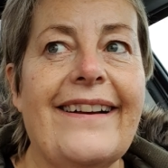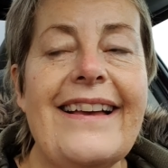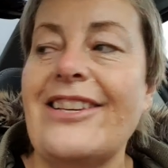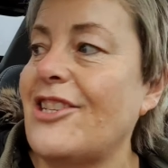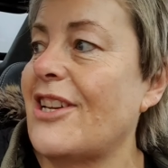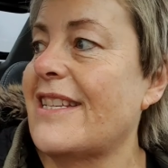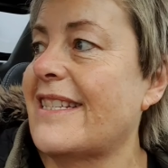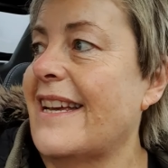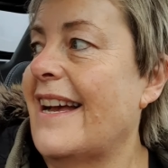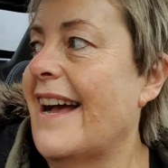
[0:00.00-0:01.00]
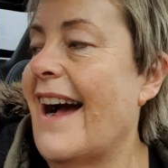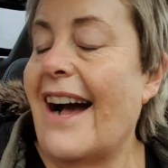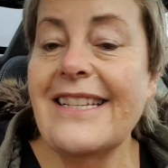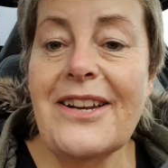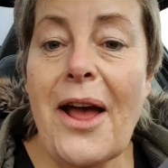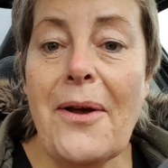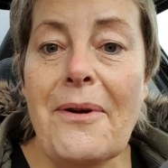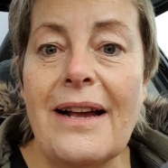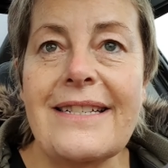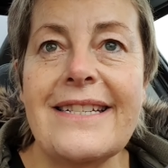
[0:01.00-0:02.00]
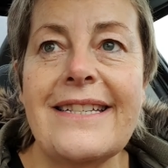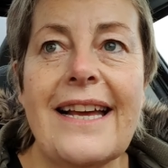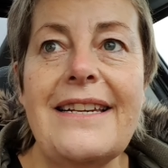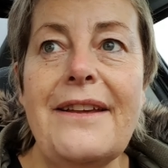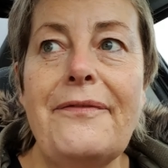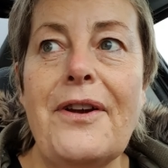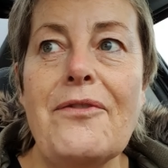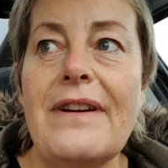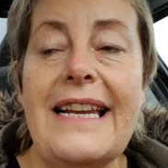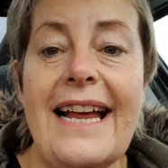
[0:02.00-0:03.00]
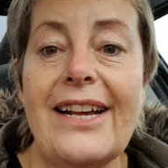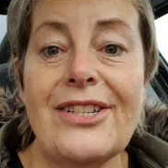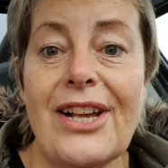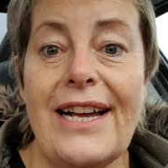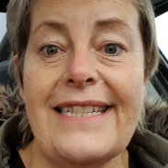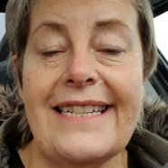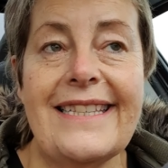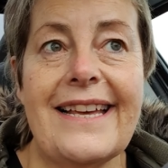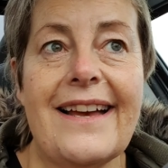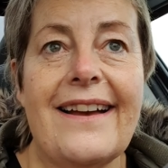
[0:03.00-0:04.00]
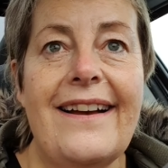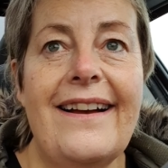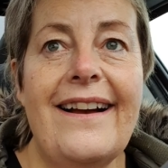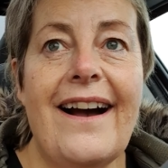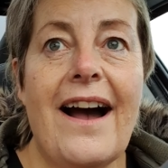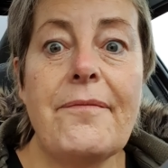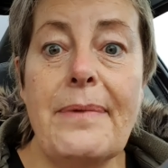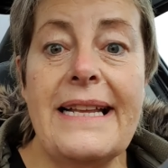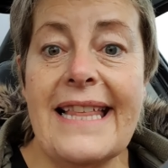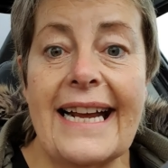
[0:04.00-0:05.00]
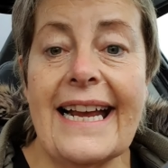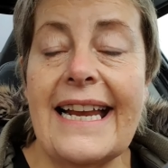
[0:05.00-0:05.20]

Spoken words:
suddenly feel really excited that I've made that